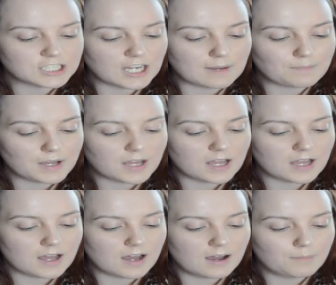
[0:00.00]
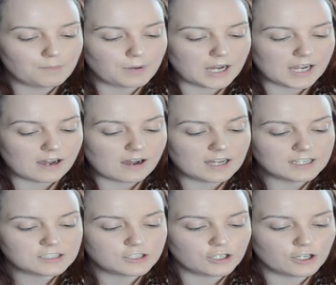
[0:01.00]
Shape by Eye
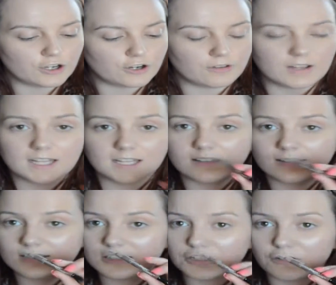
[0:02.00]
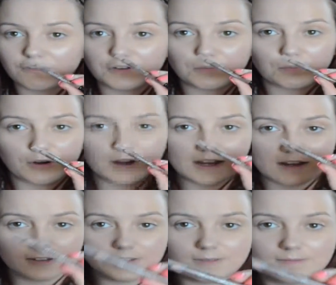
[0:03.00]
Studio in Soft
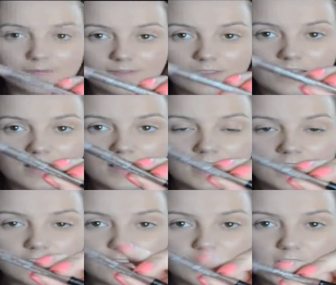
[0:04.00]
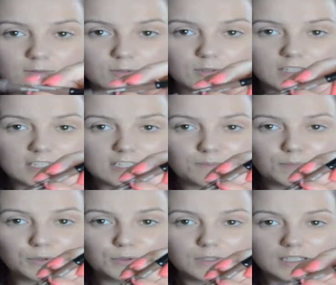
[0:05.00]
Brown. So it comes with the
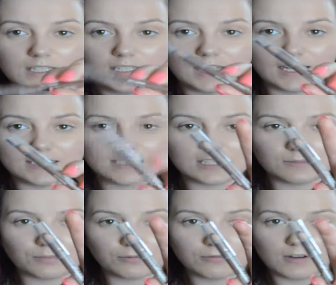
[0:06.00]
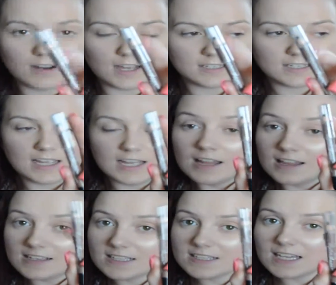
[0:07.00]
spoolie and the product.
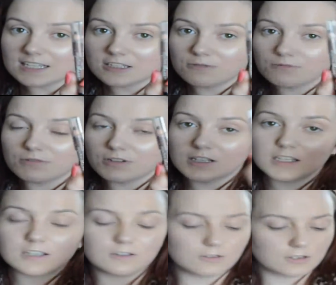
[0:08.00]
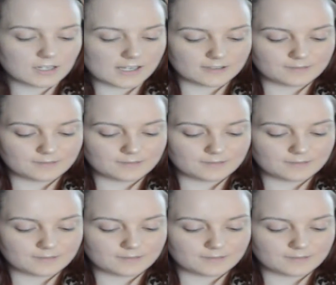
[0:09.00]
This is actually a really good